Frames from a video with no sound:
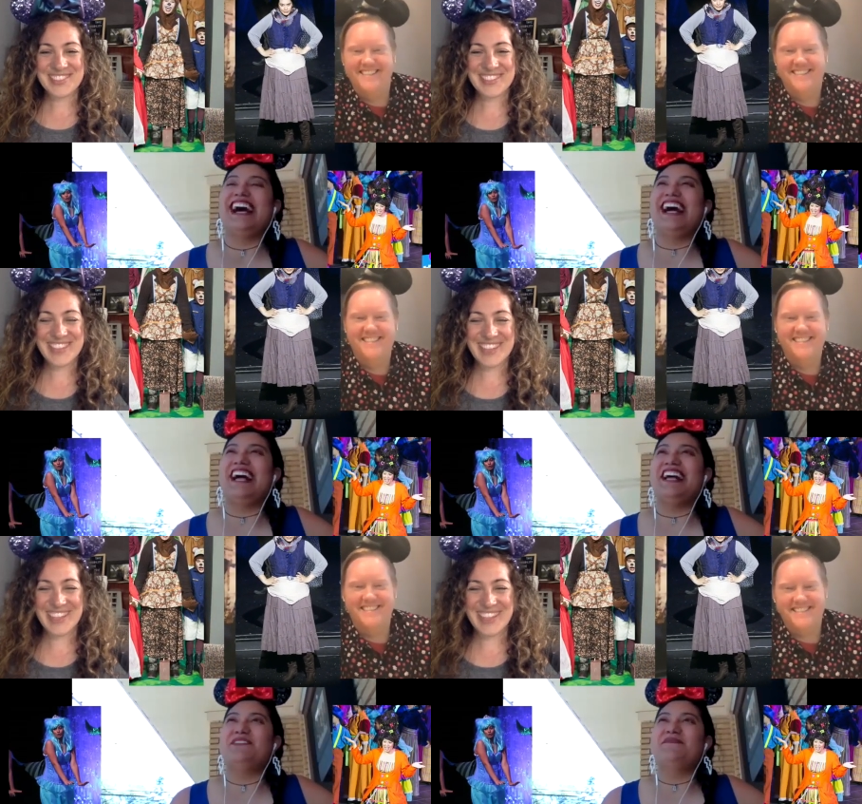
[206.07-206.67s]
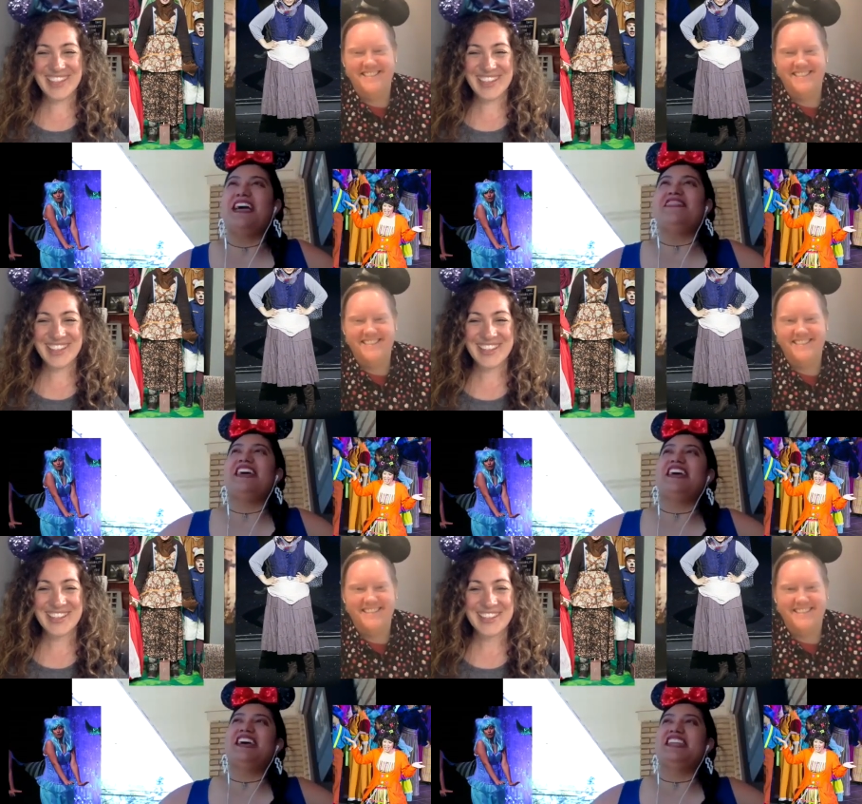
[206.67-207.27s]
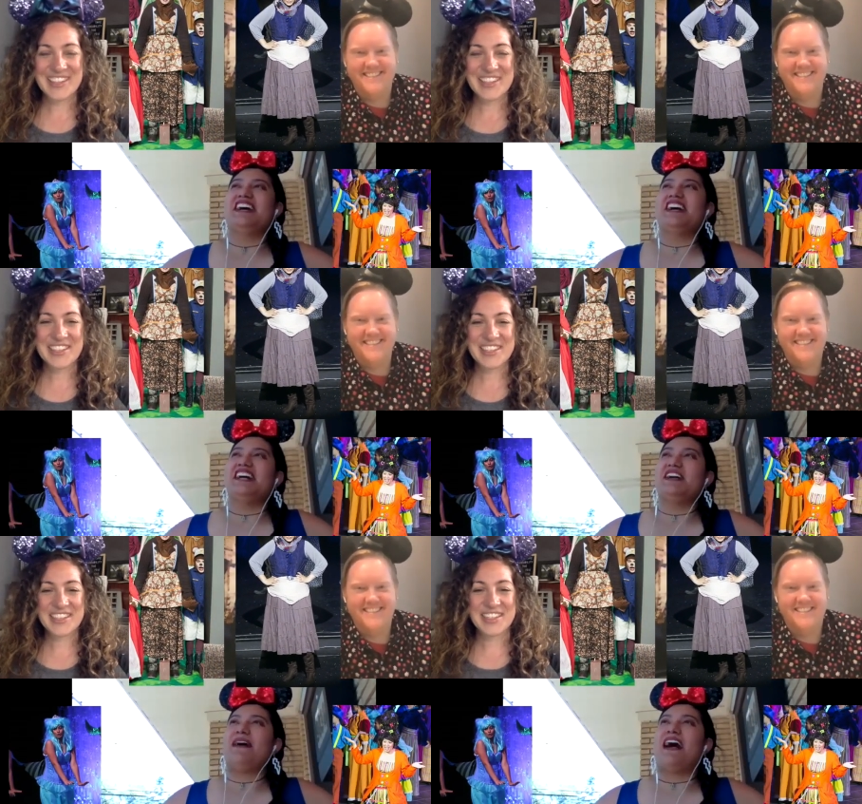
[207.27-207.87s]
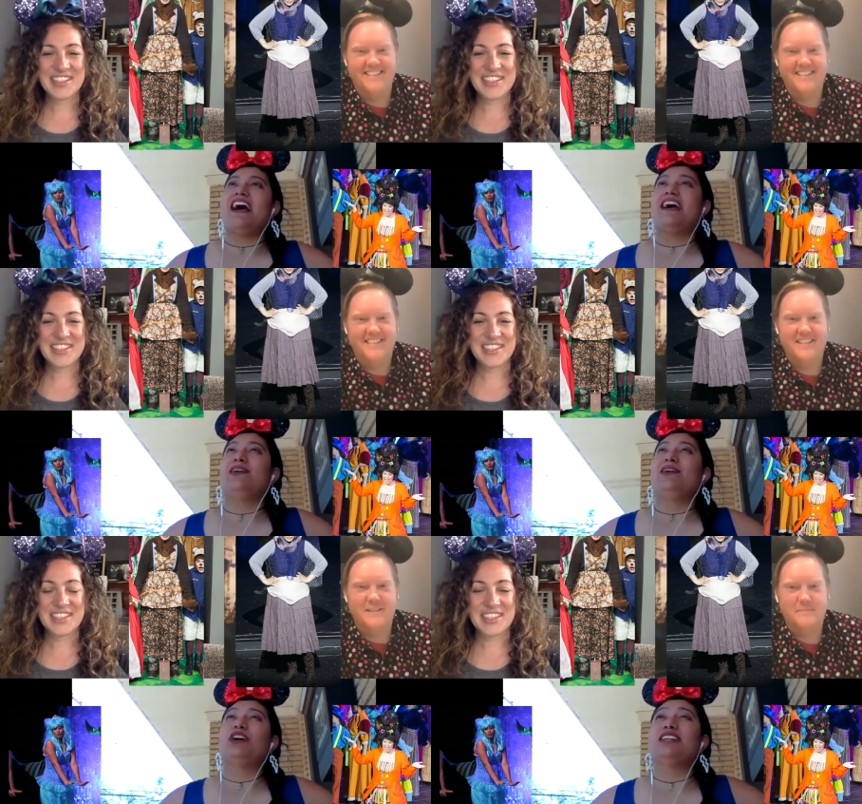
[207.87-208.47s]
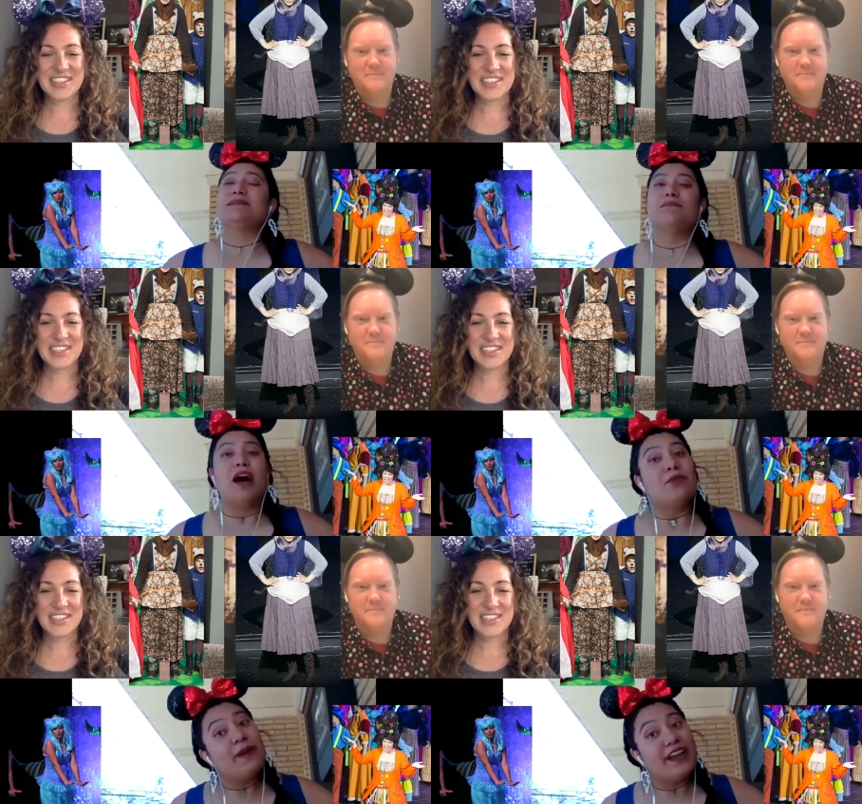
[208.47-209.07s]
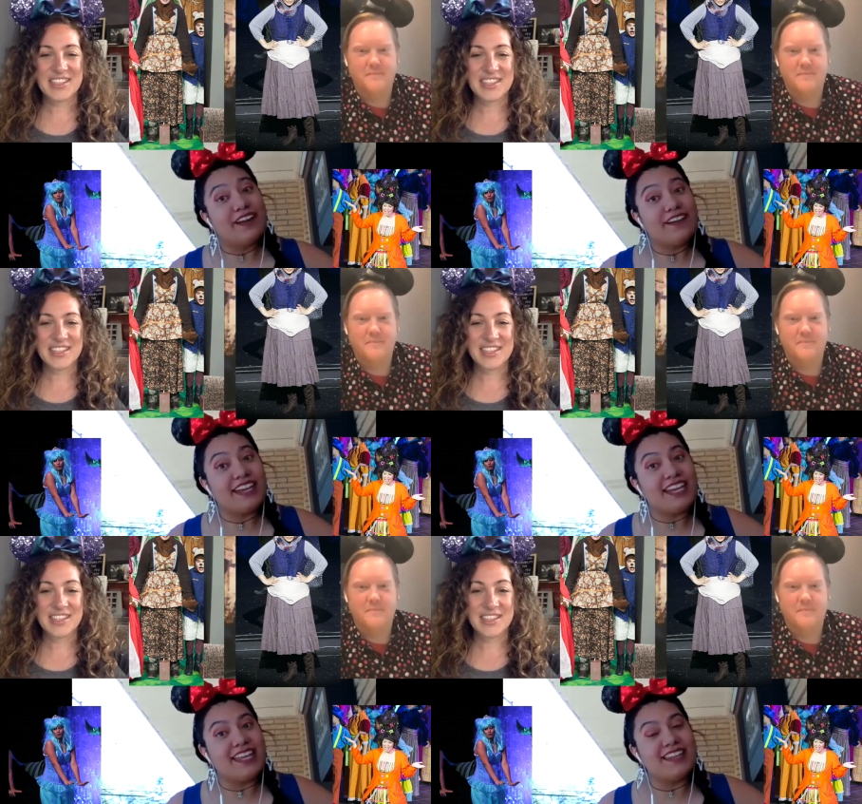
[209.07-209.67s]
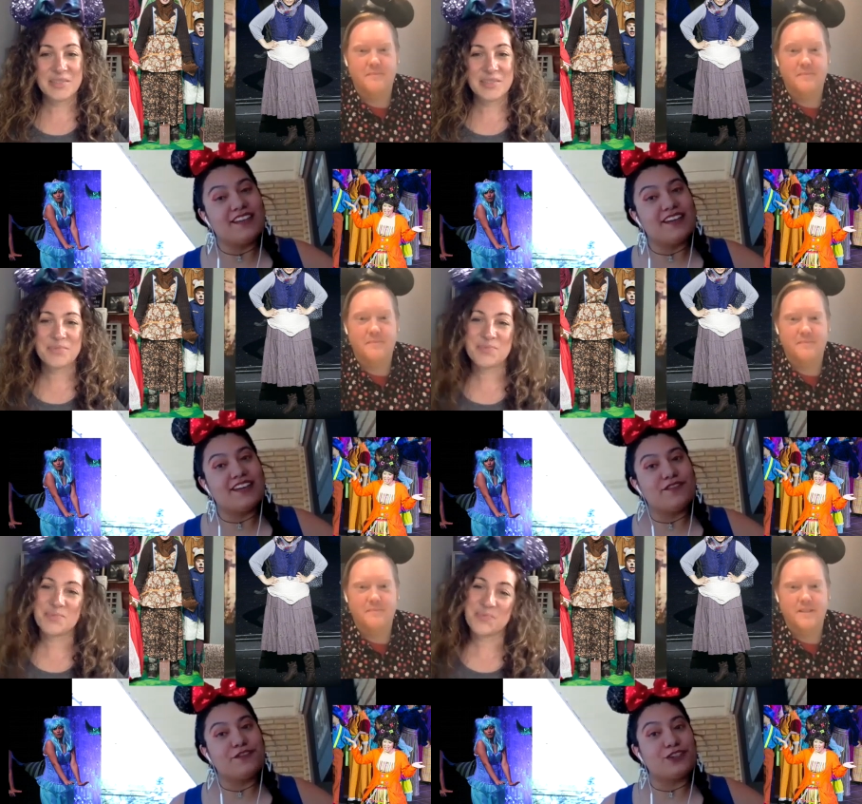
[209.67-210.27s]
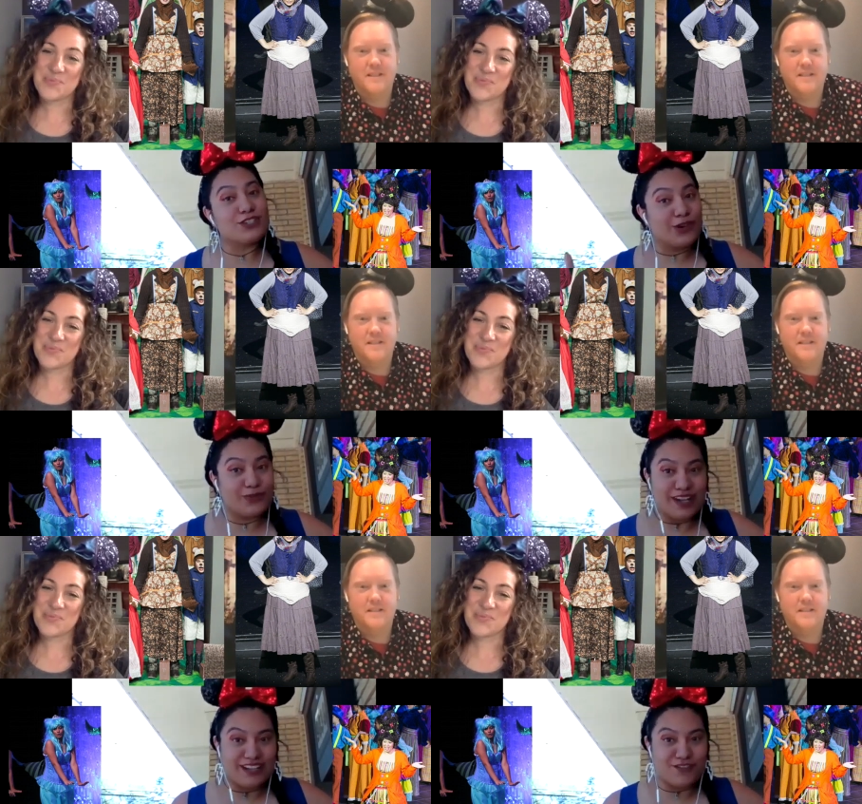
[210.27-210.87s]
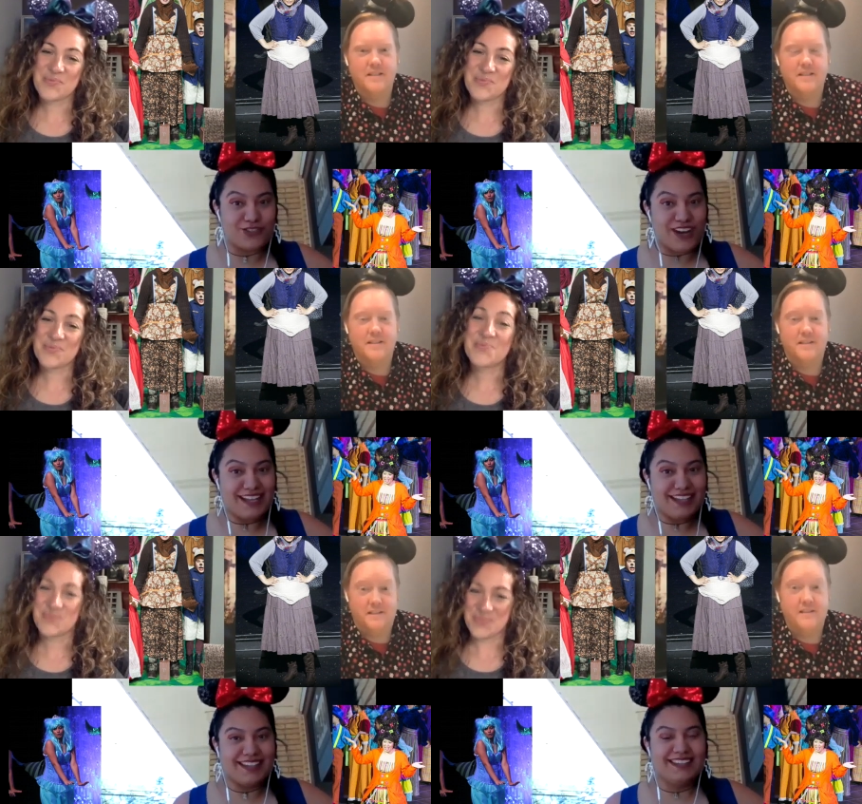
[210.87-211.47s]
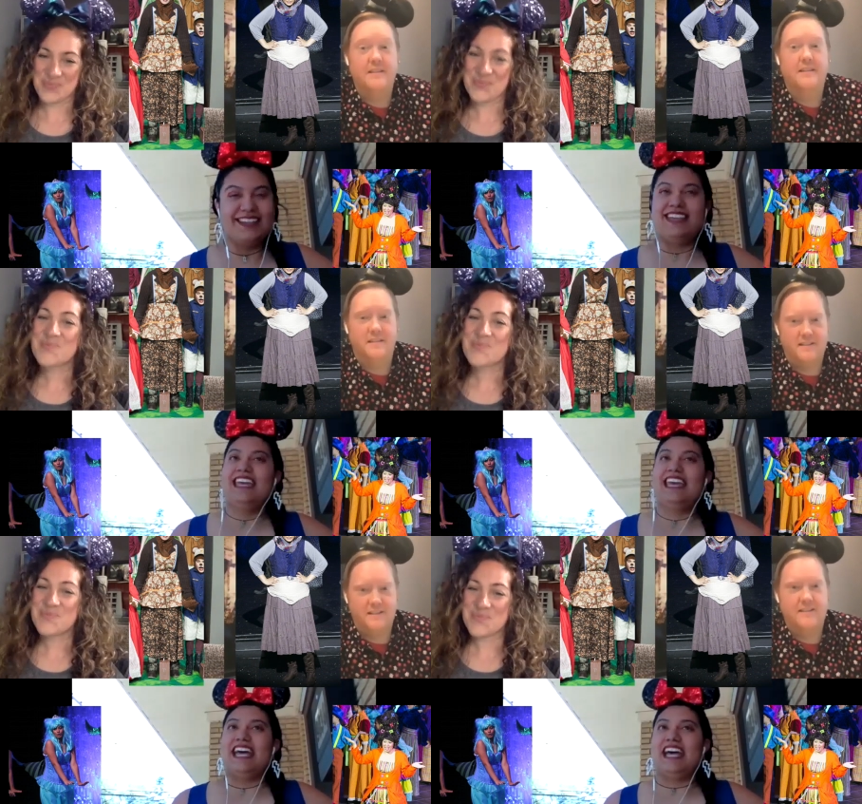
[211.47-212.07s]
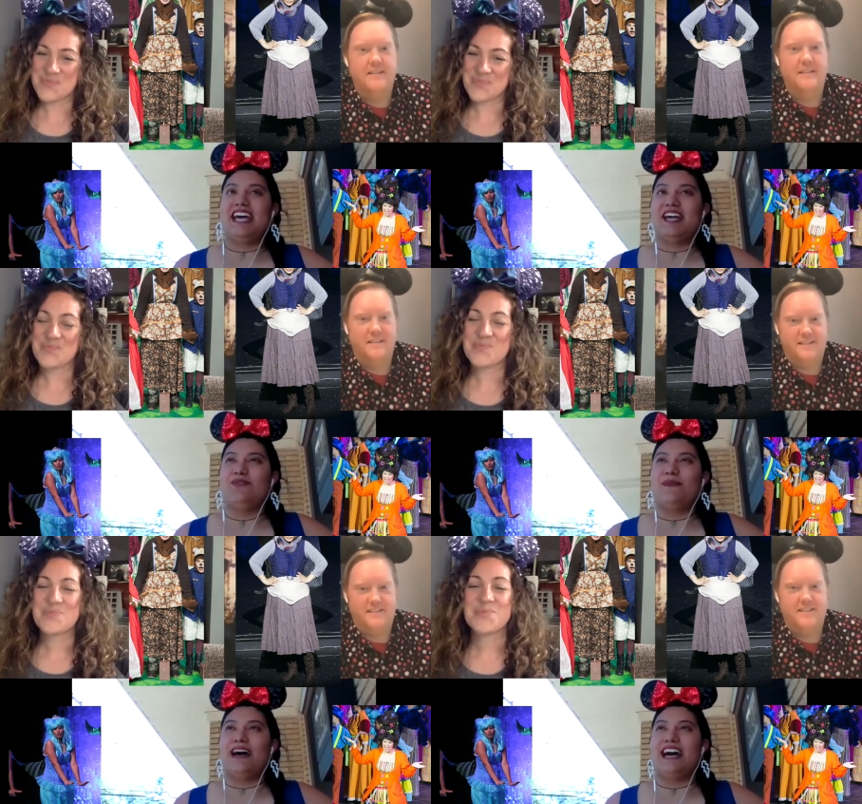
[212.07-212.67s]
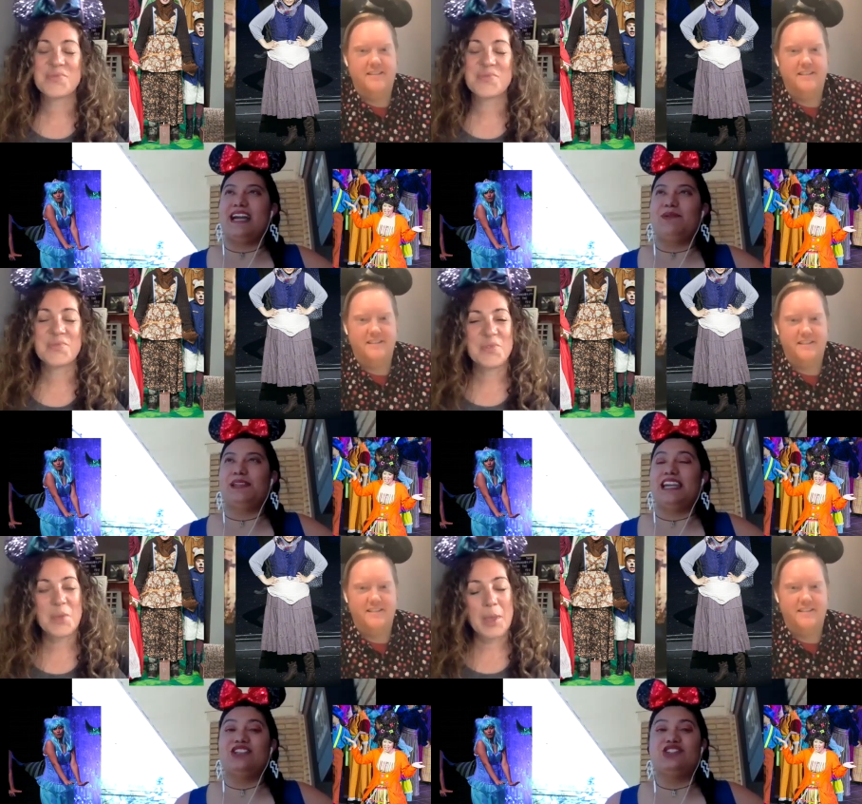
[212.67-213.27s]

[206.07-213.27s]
Speaker 1: Um, and then um, I was Mama Bear in the first go around of Shrek. Um, I played